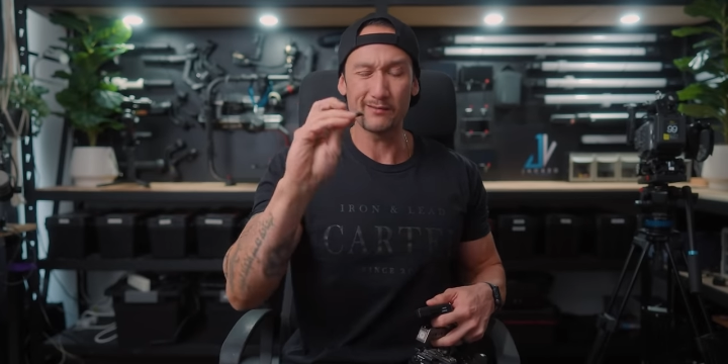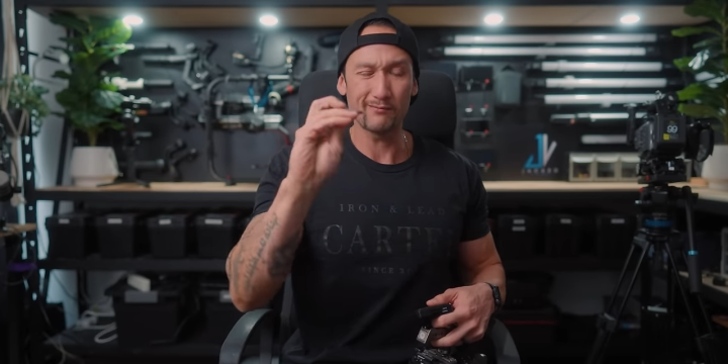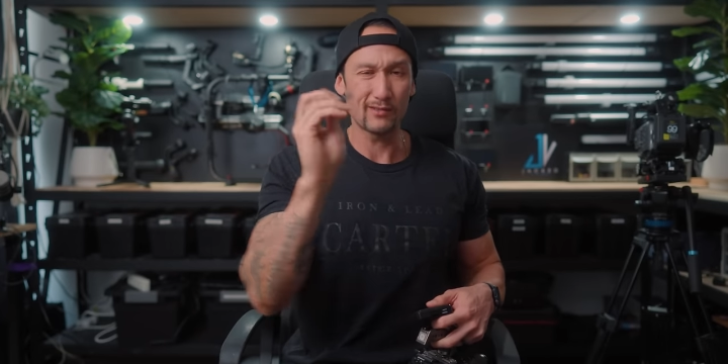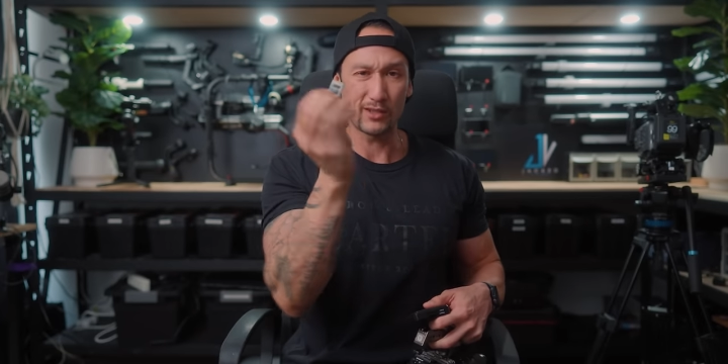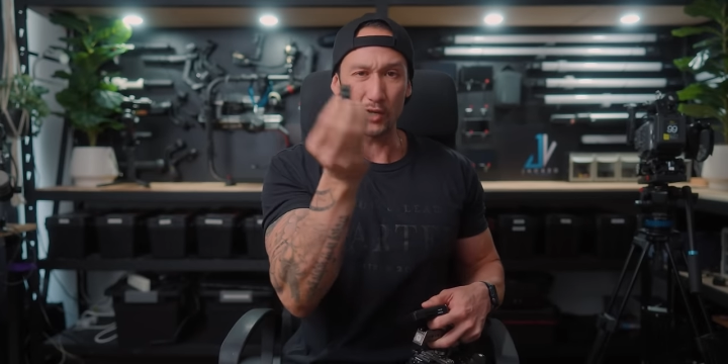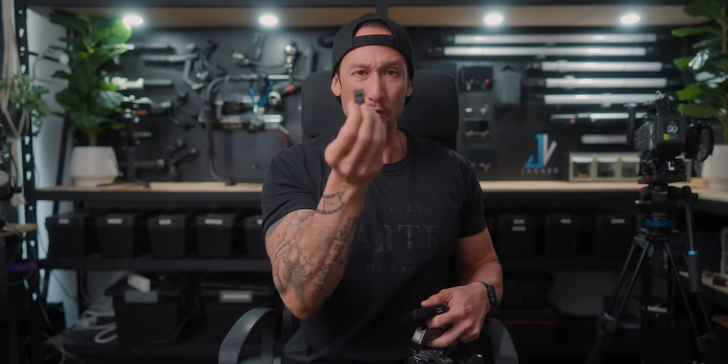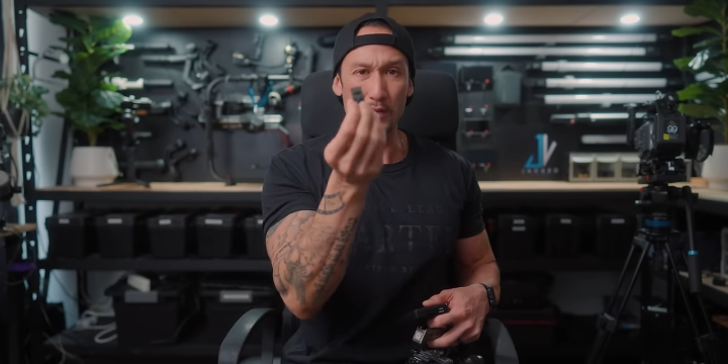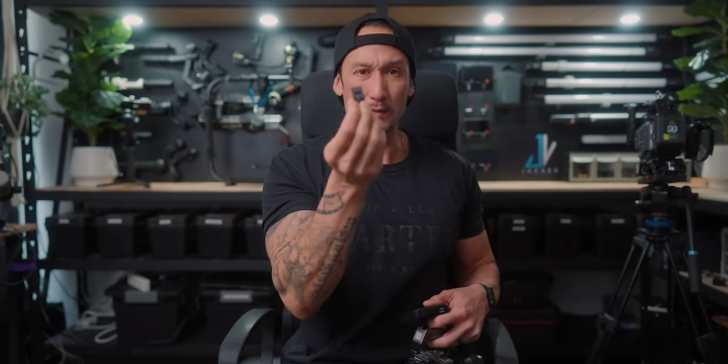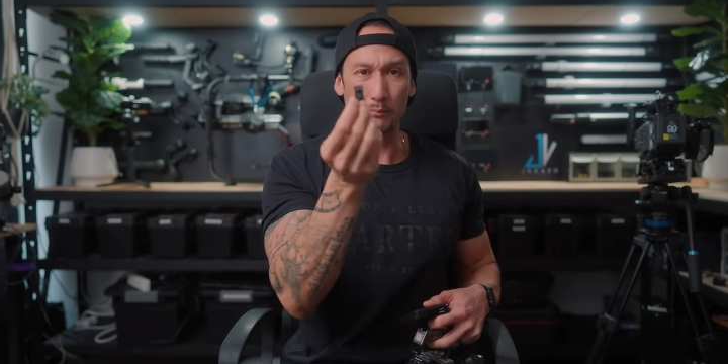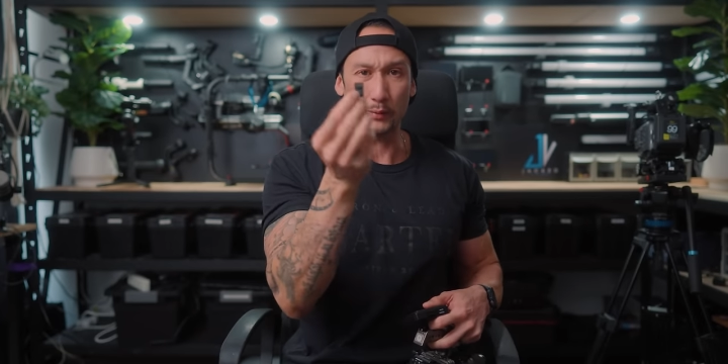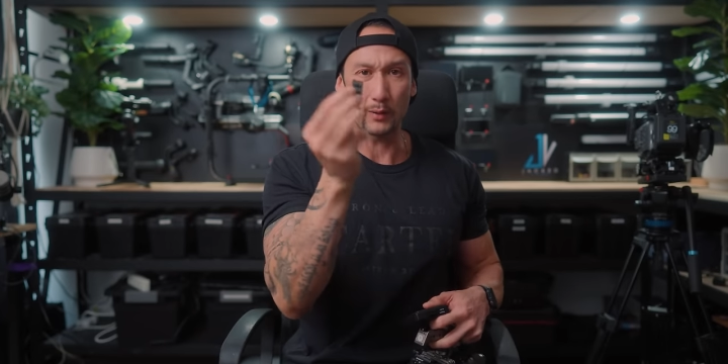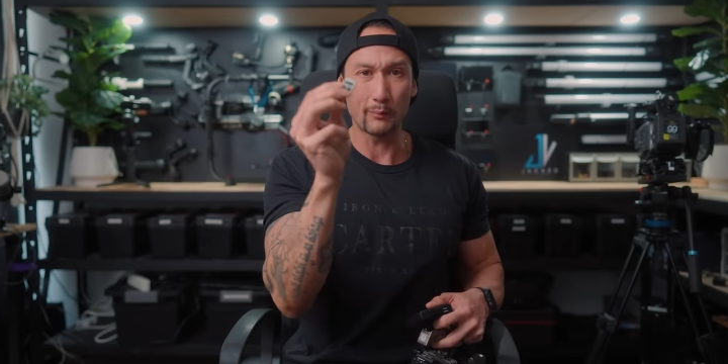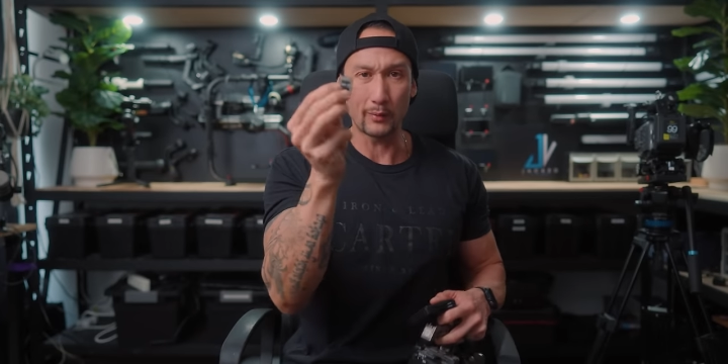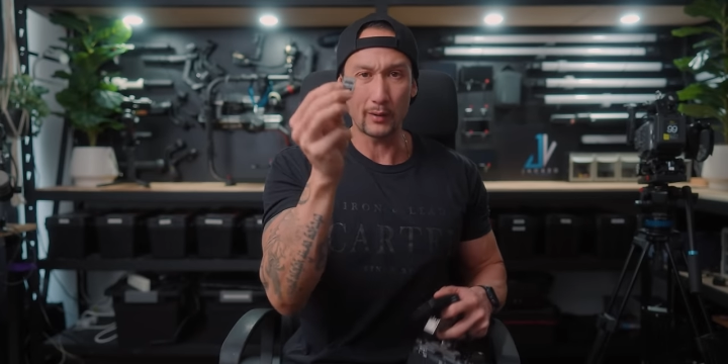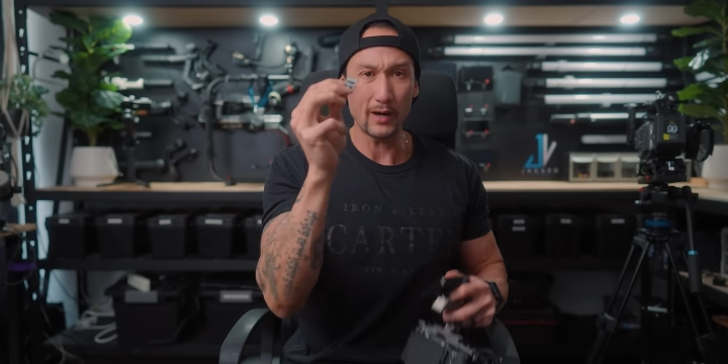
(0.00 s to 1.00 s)
Sony
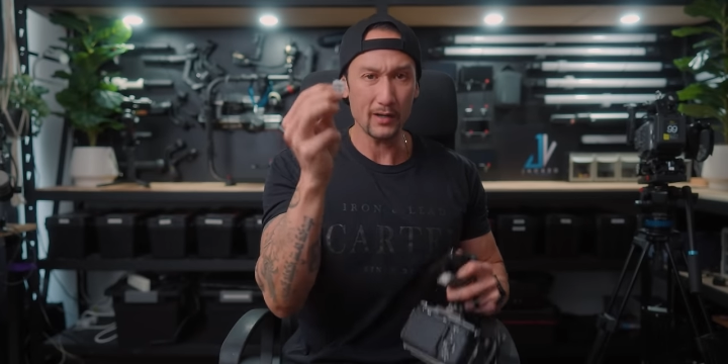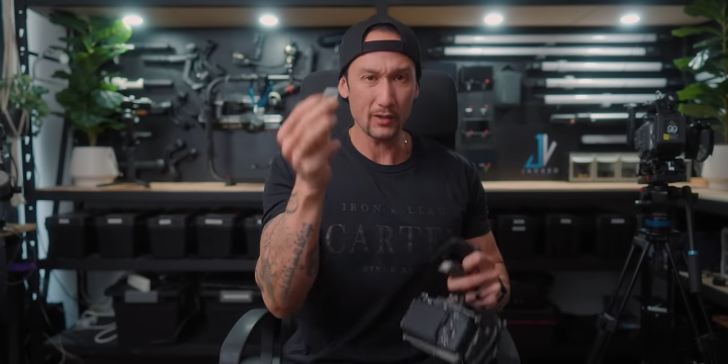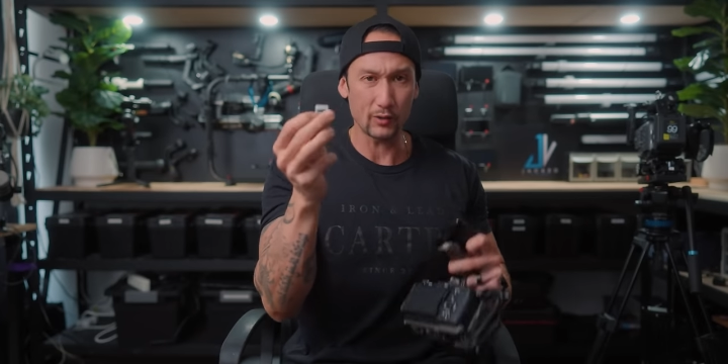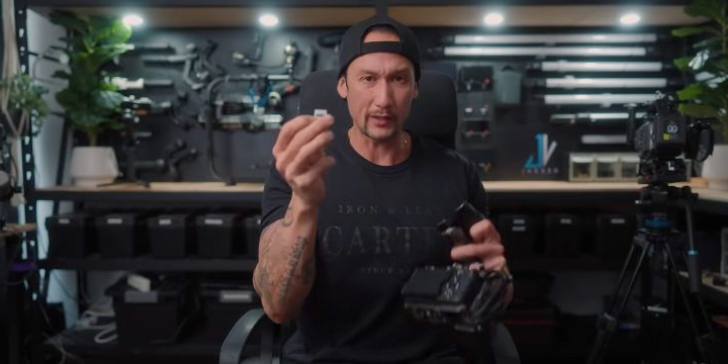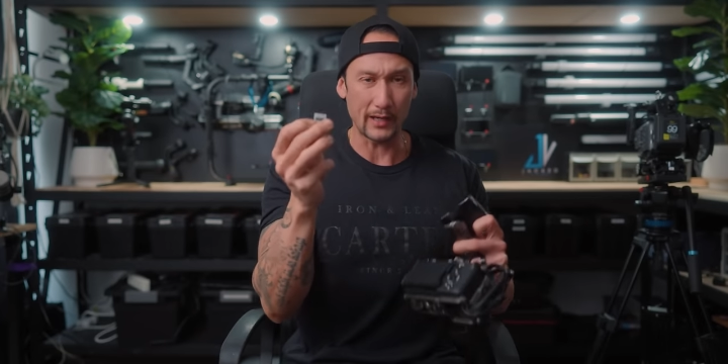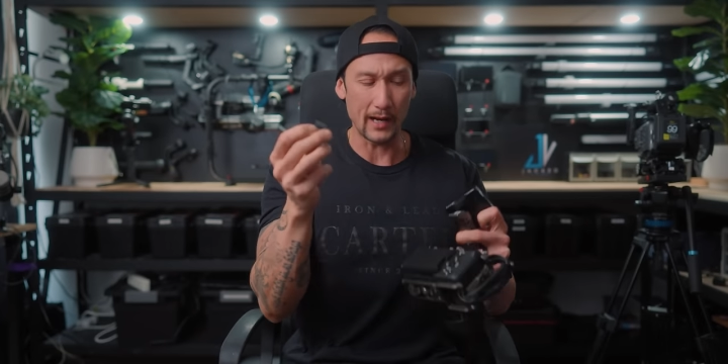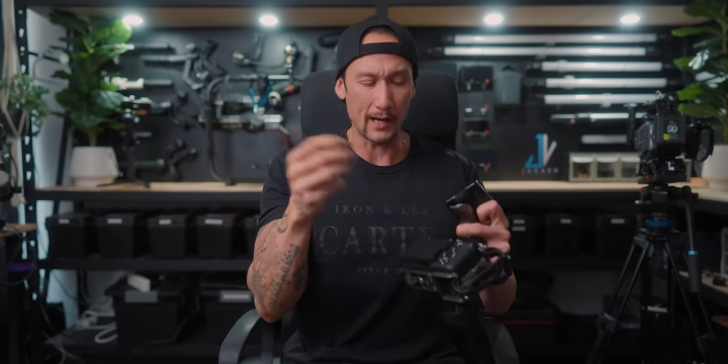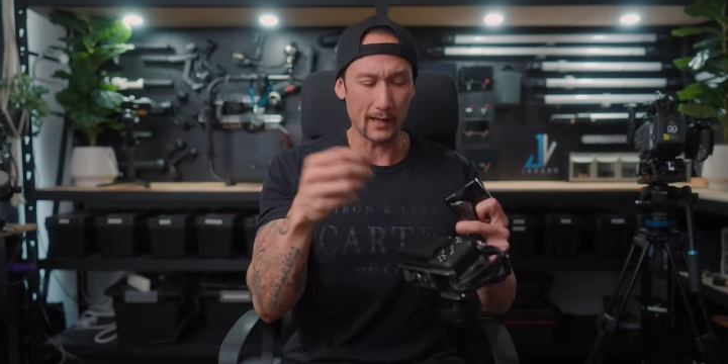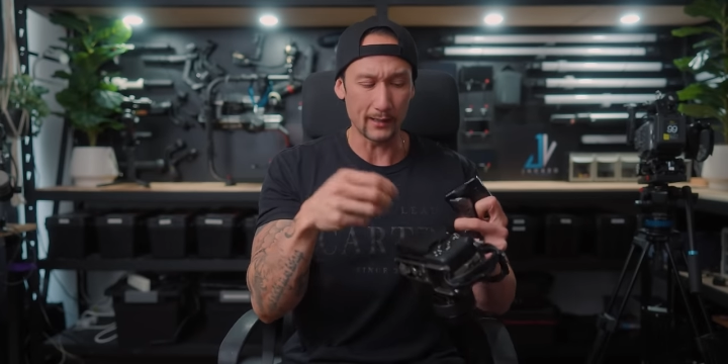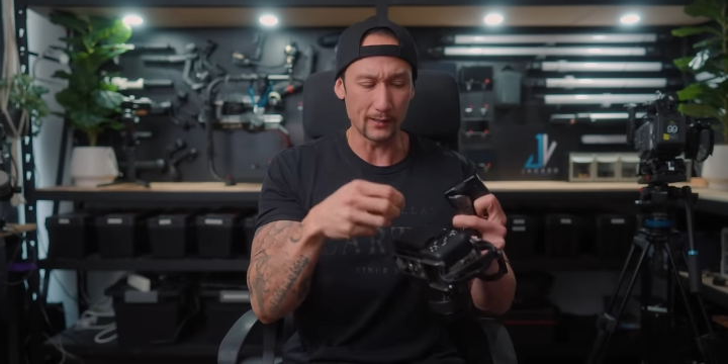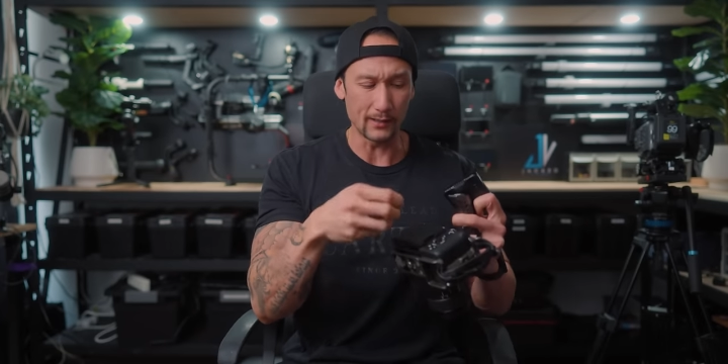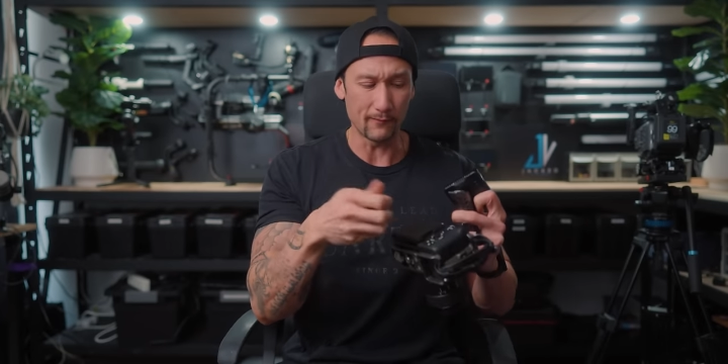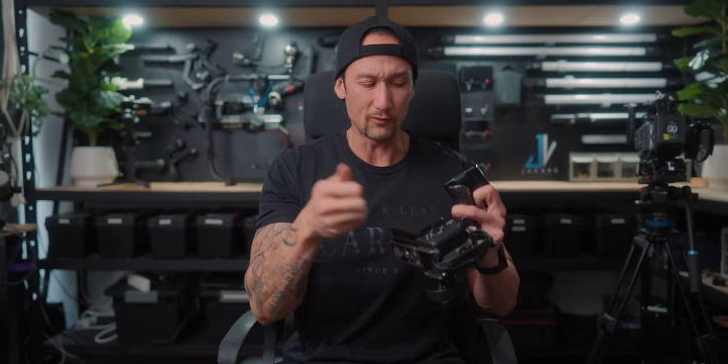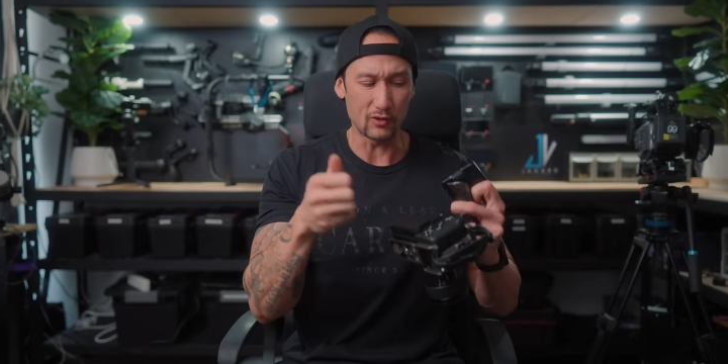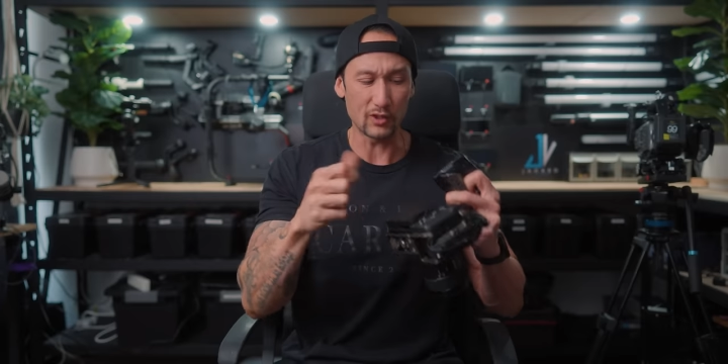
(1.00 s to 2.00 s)
proprietary card,
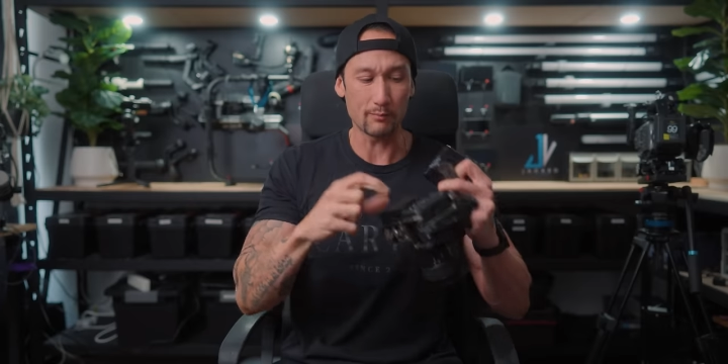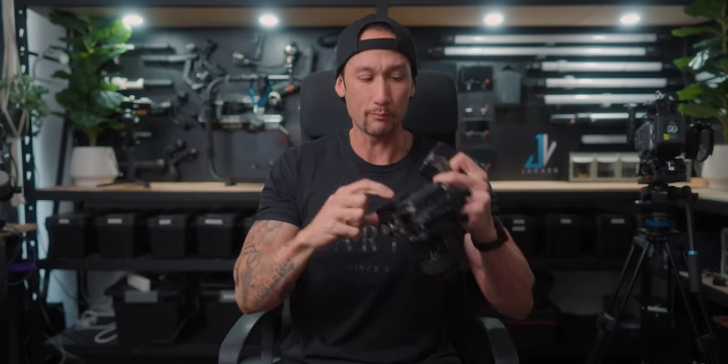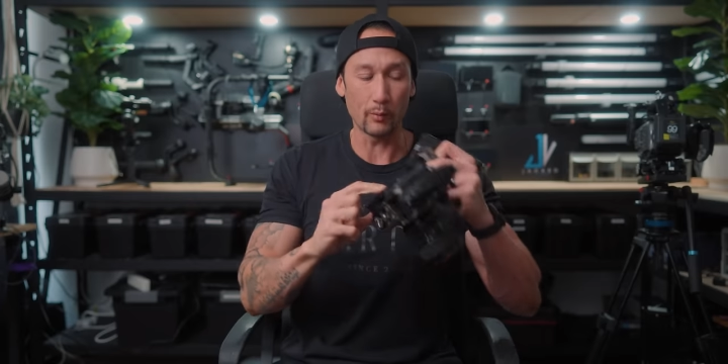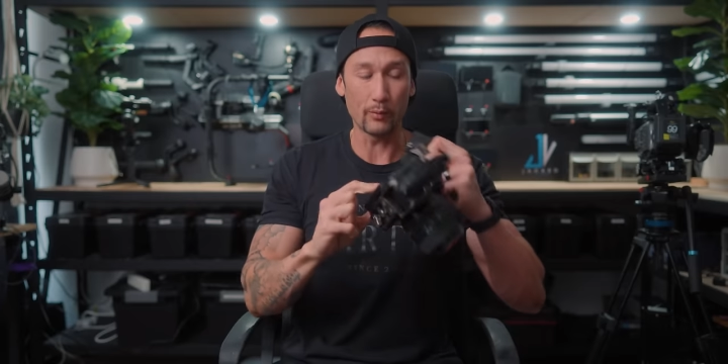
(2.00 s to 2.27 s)
and you've just